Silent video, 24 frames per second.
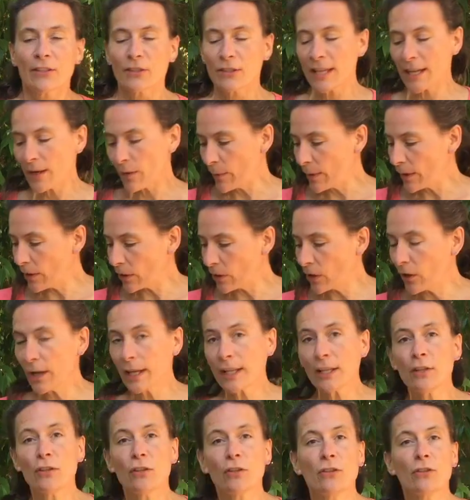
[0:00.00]
Today we are
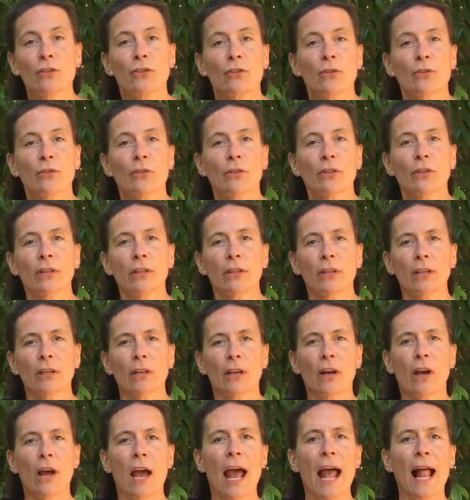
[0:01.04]
going to do
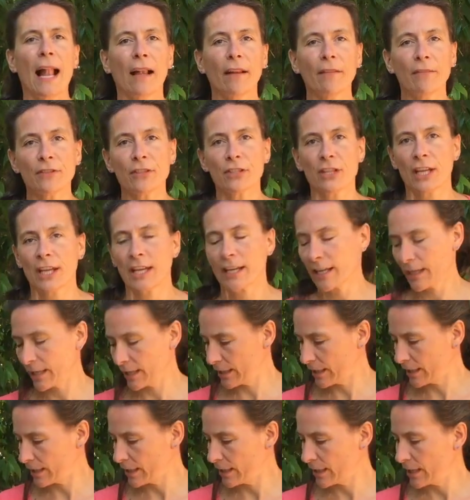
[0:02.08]
a health check
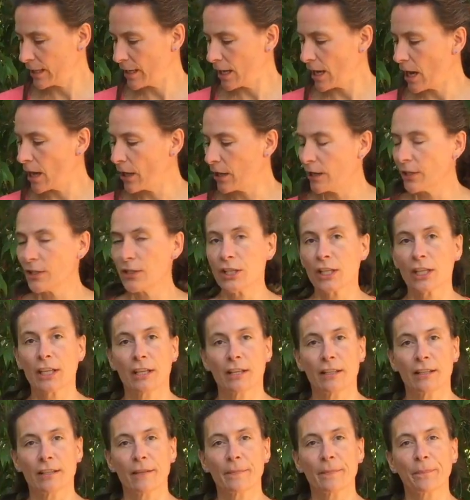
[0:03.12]
on a
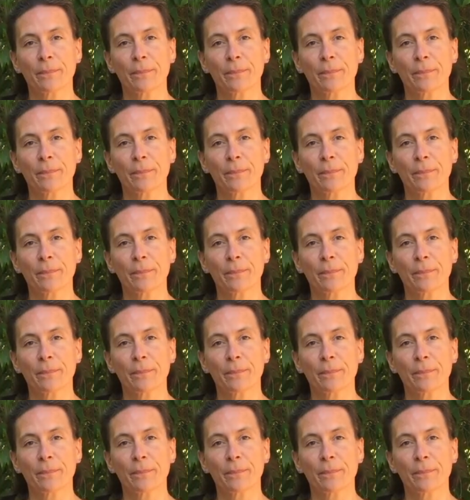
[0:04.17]
chicken.